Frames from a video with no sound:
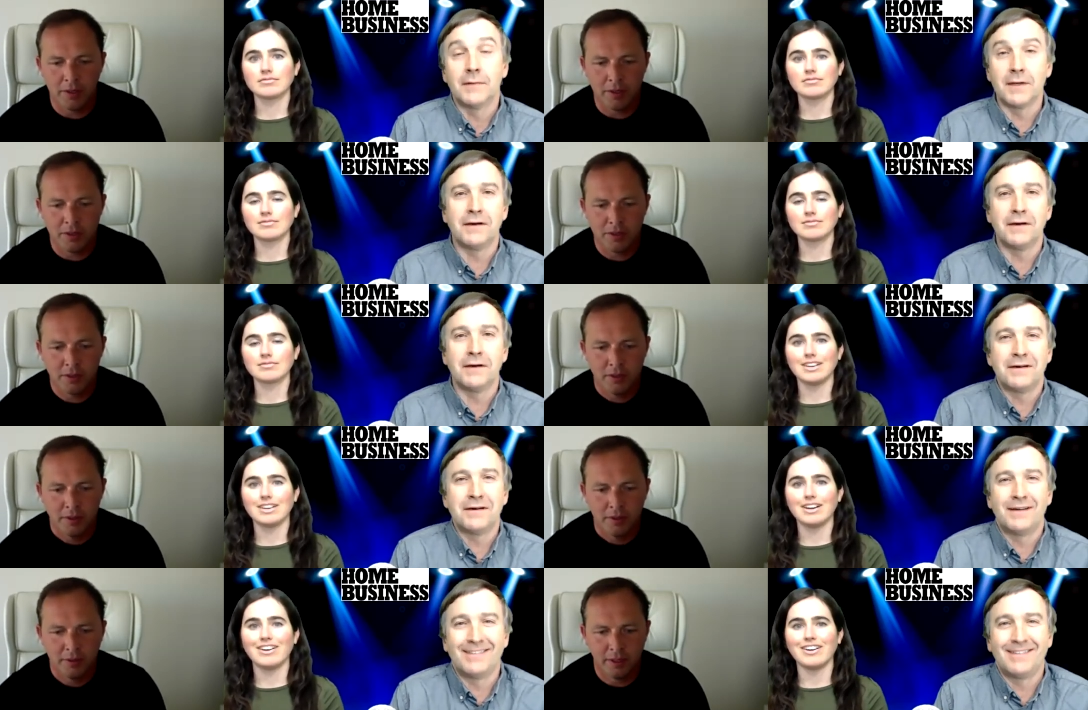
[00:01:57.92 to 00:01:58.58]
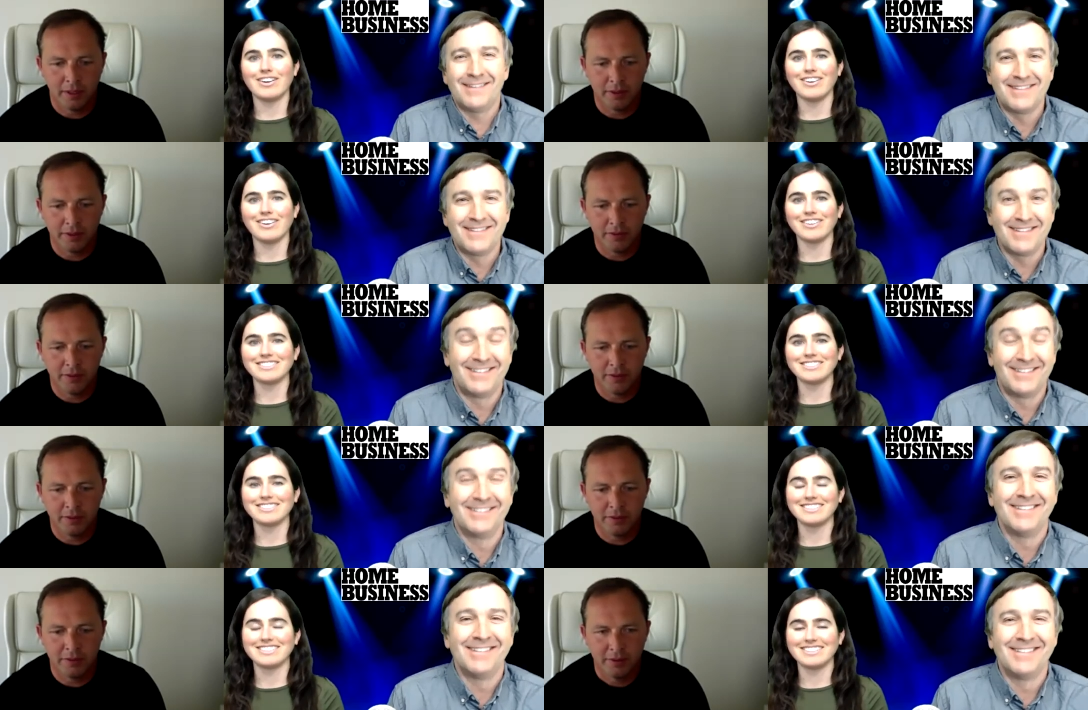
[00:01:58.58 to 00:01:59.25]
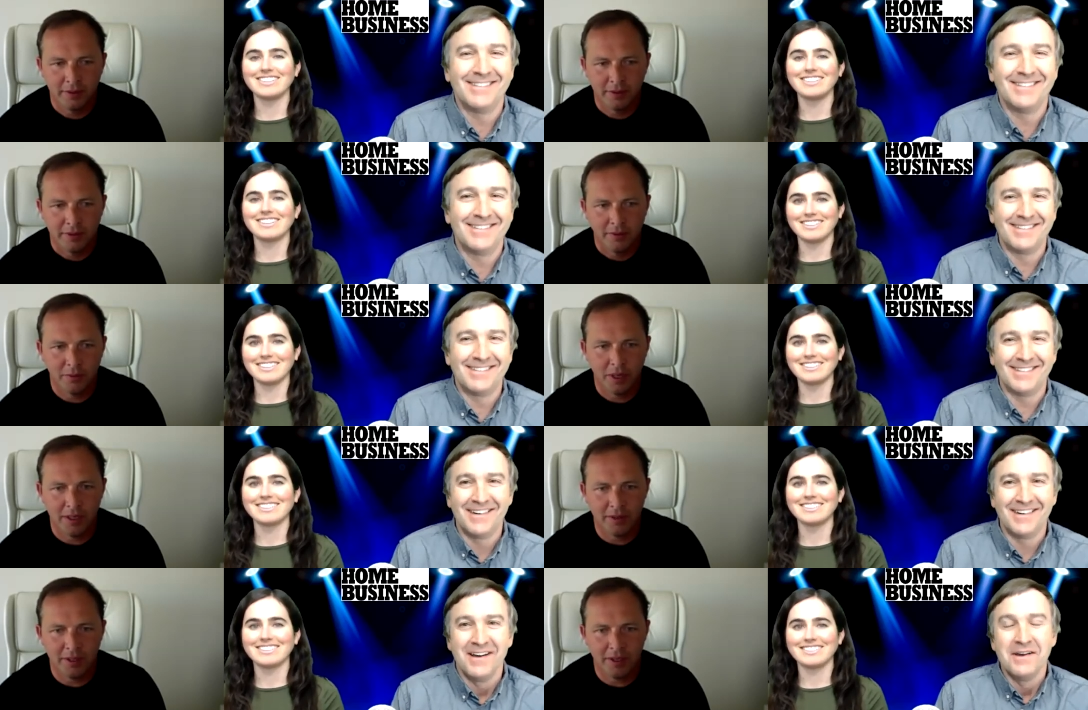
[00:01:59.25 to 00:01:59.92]

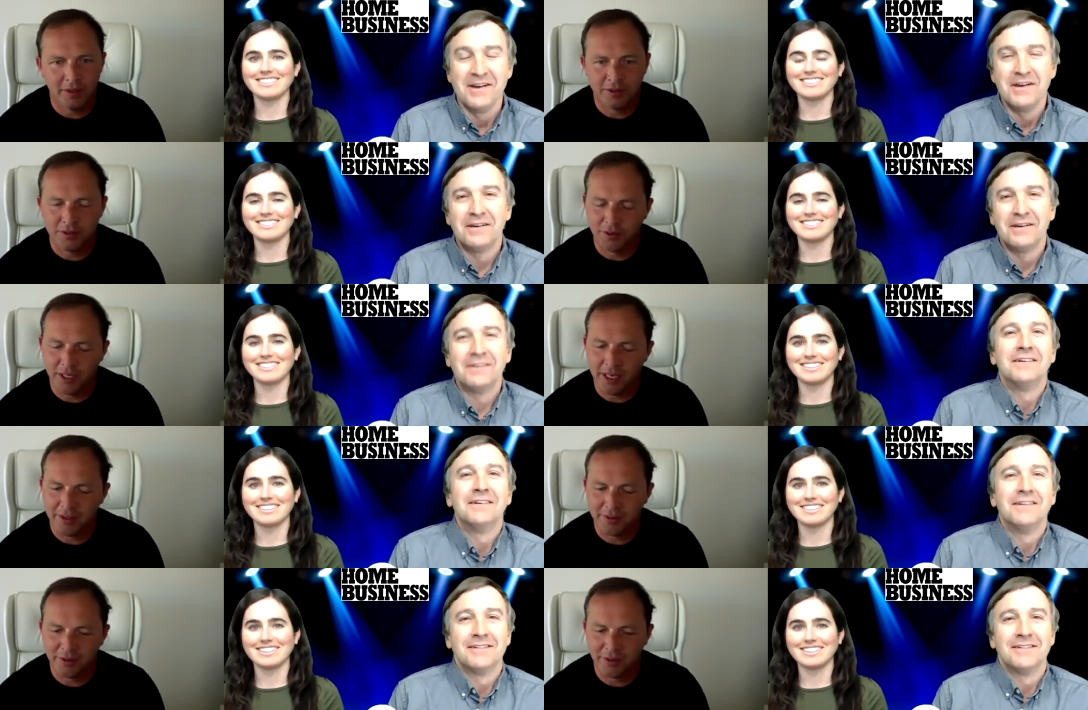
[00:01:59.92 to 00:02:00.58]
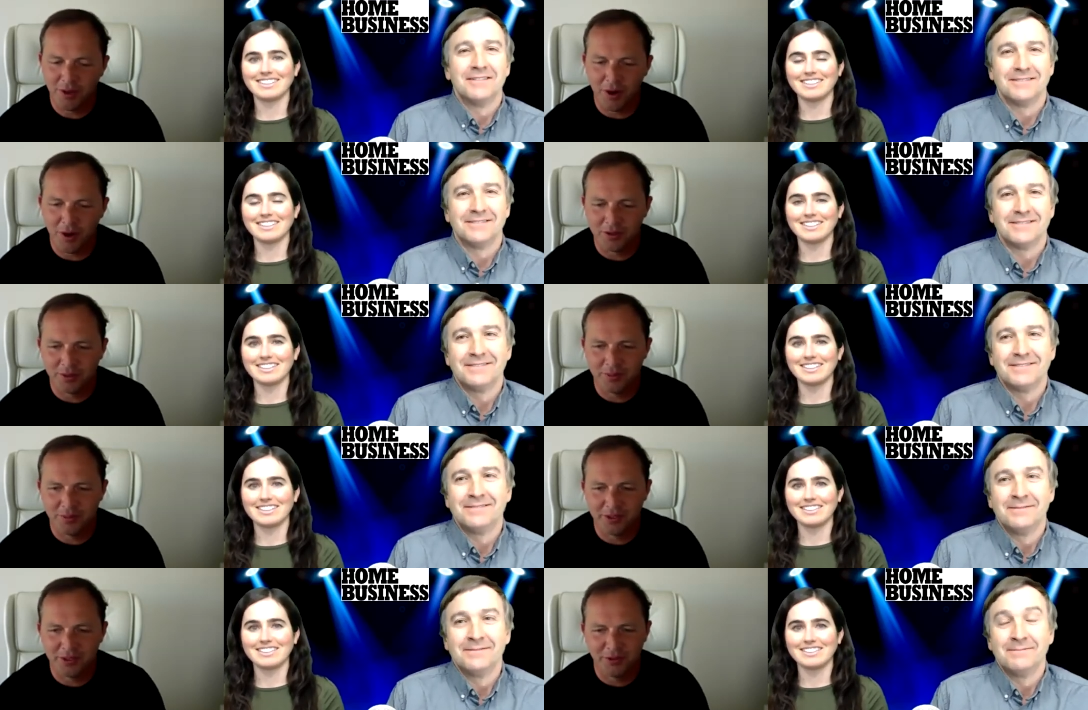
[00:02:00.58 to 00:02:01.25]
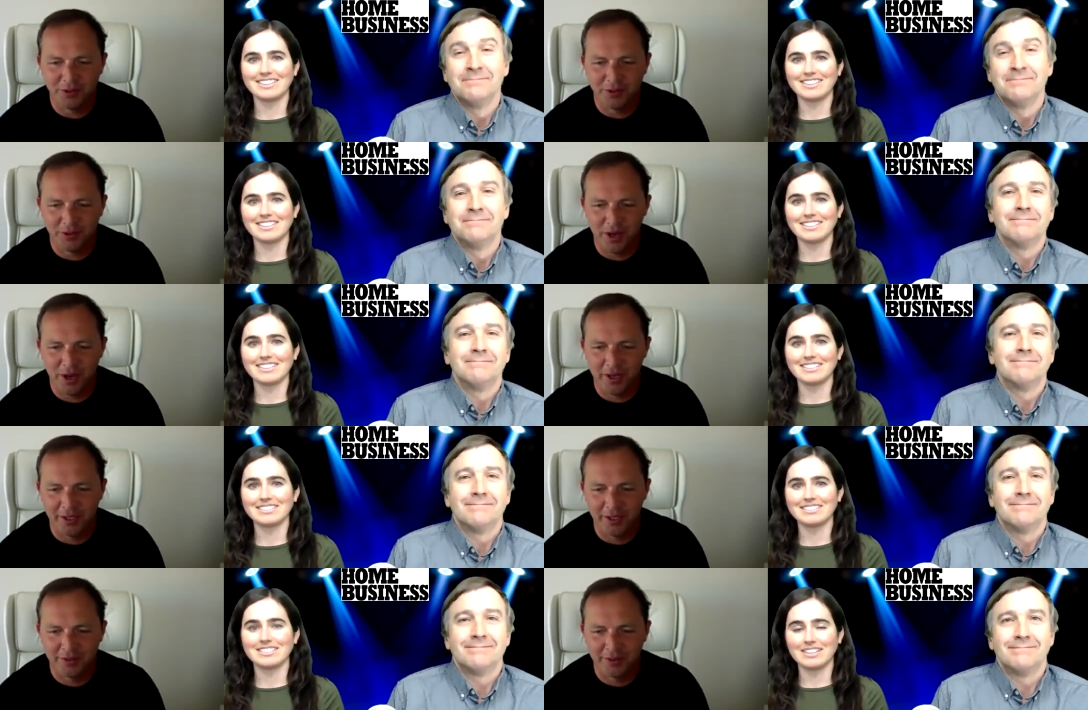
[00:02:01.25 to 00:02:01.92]
Speaker 1: right there. So yes, there are some silver
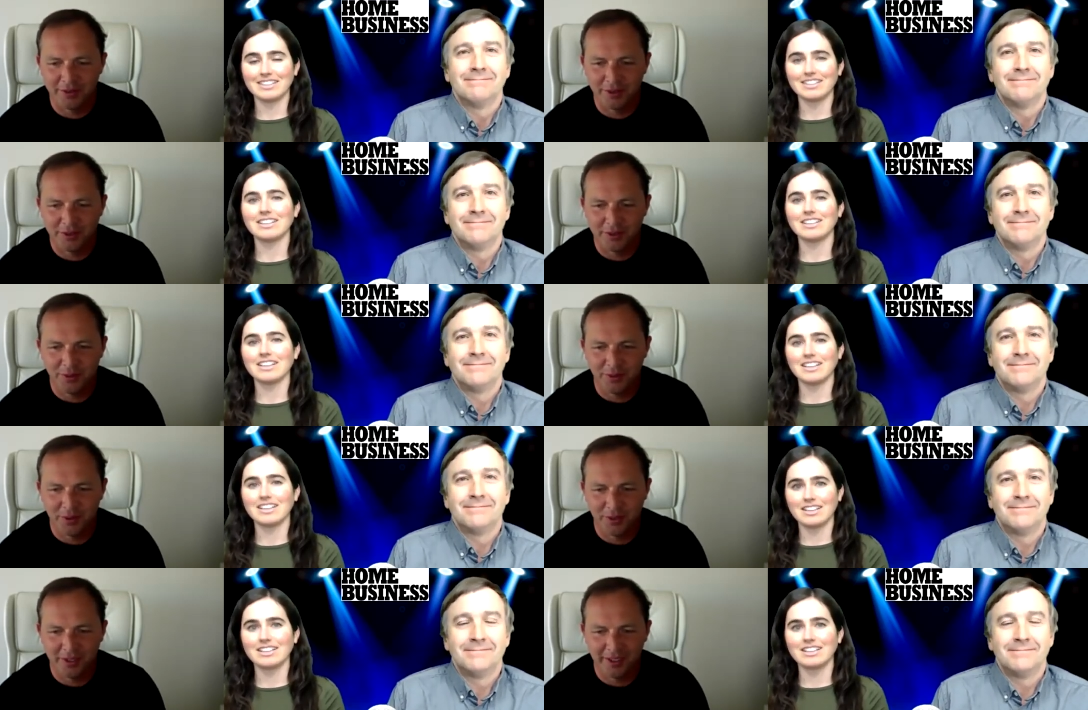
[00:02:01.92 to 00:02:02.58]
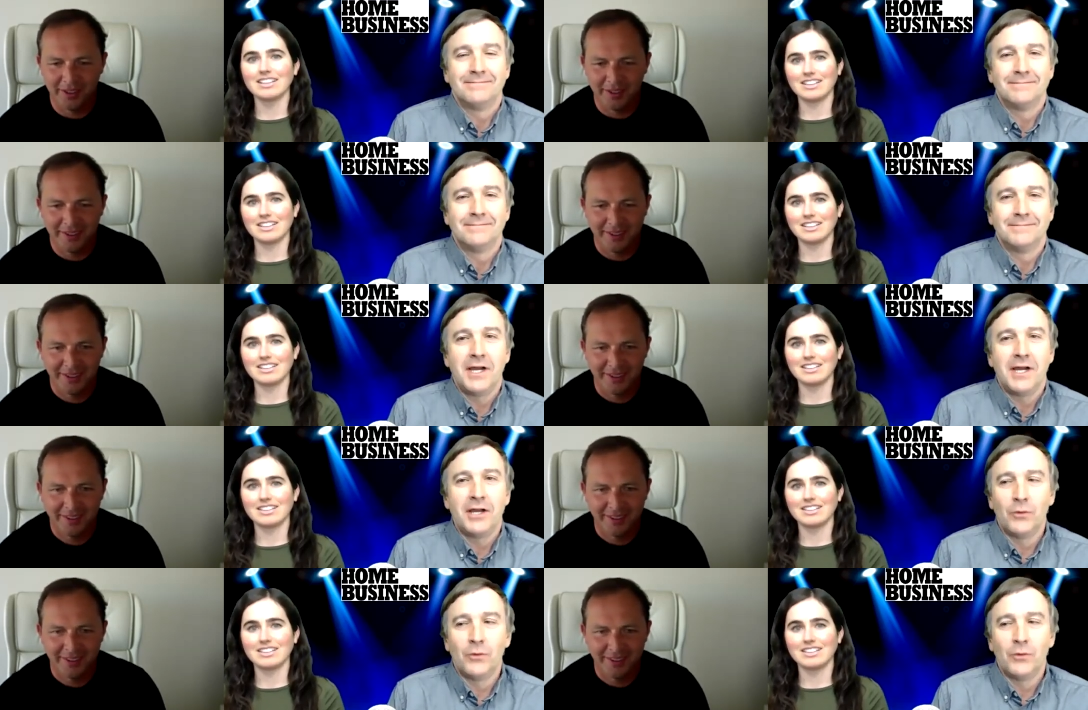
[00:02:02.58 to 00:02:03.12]
linings to this whole thing. Hey, the